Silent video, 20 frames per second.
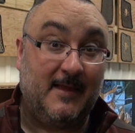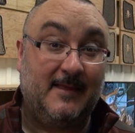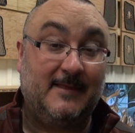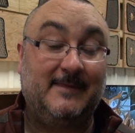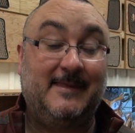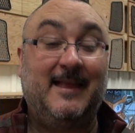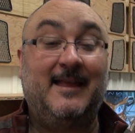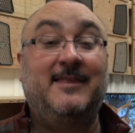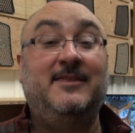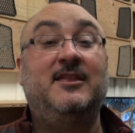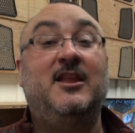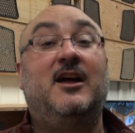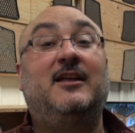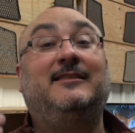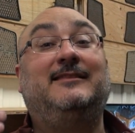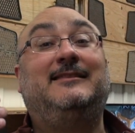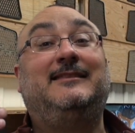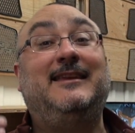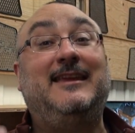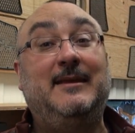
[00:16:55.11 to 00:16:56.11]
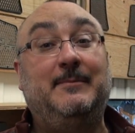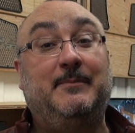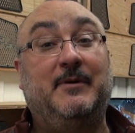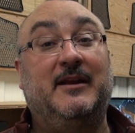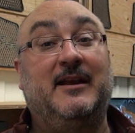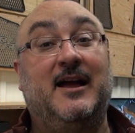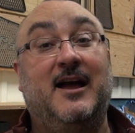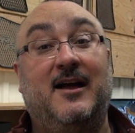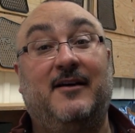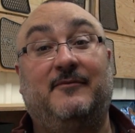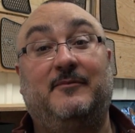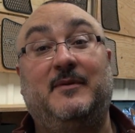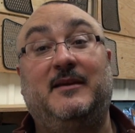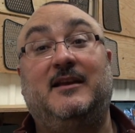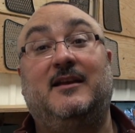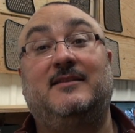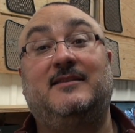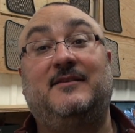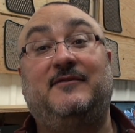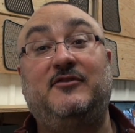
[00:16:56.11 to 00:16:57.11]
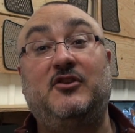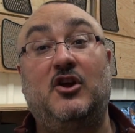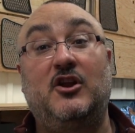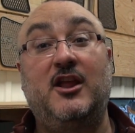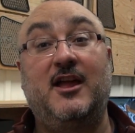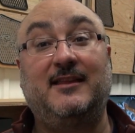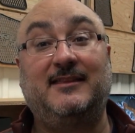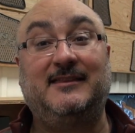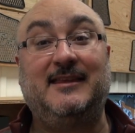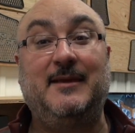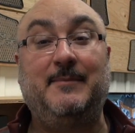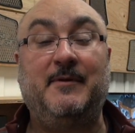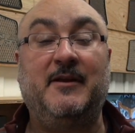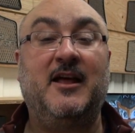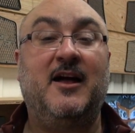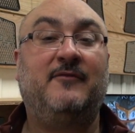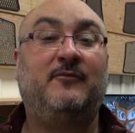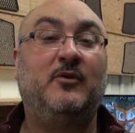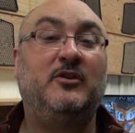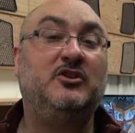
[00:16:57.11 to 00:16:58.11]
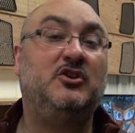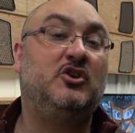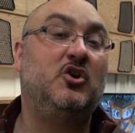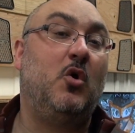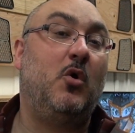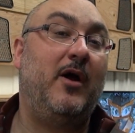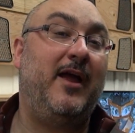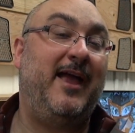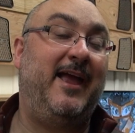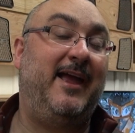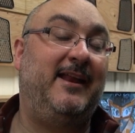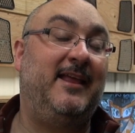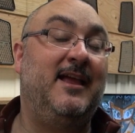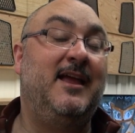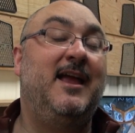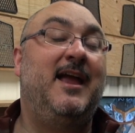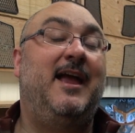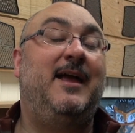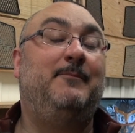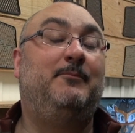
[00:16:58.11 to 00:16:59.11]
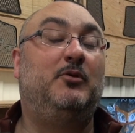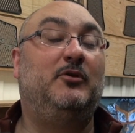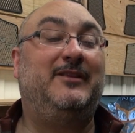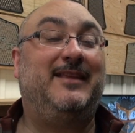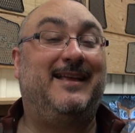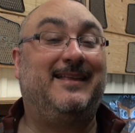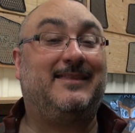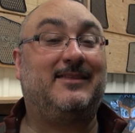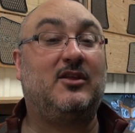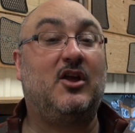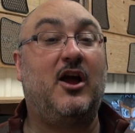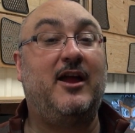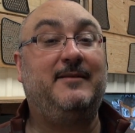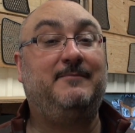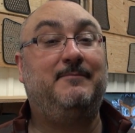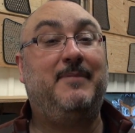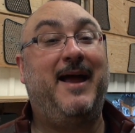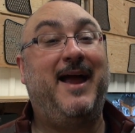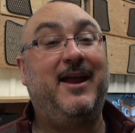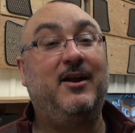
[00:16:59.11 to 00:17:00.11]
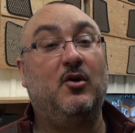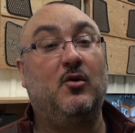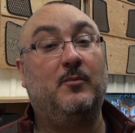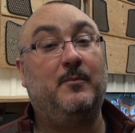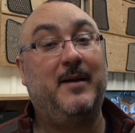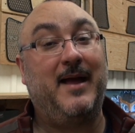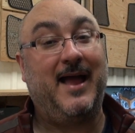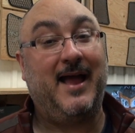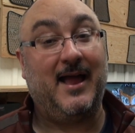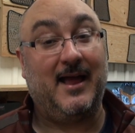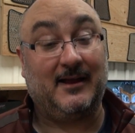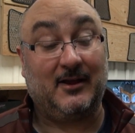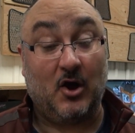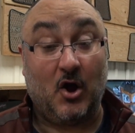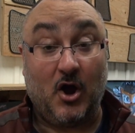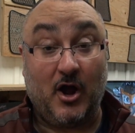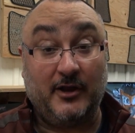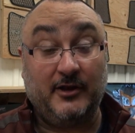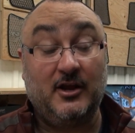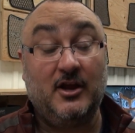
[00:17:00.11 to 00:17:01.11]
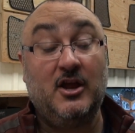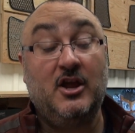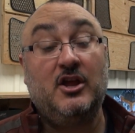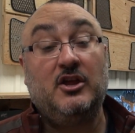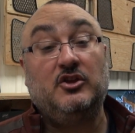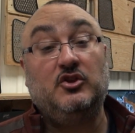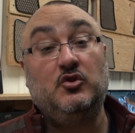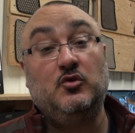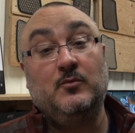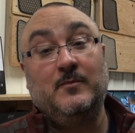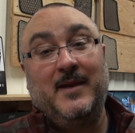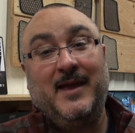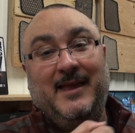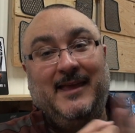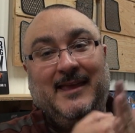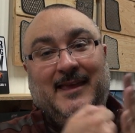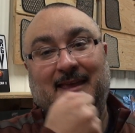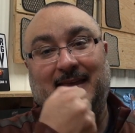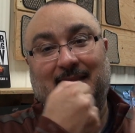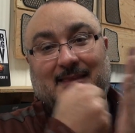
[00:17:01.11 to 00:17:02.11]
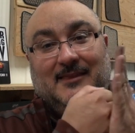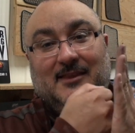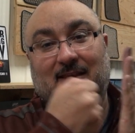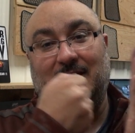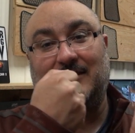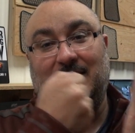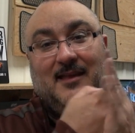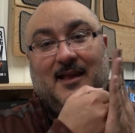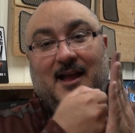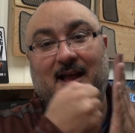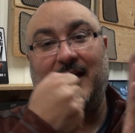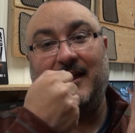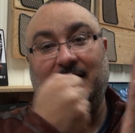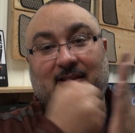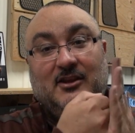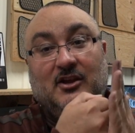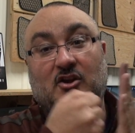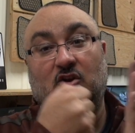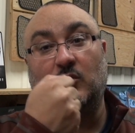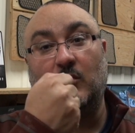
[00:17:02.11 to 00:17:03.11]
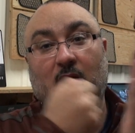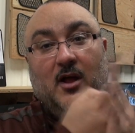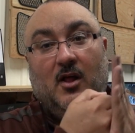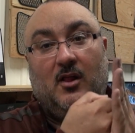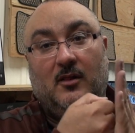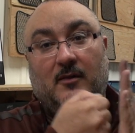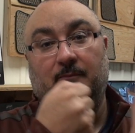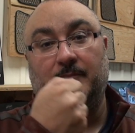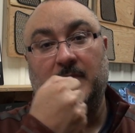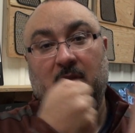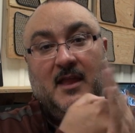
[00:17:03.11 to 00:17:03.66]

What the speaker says: than not deep enough, because if you're not deep enough, when you go ahead and put that side panel back on, you may hit the grill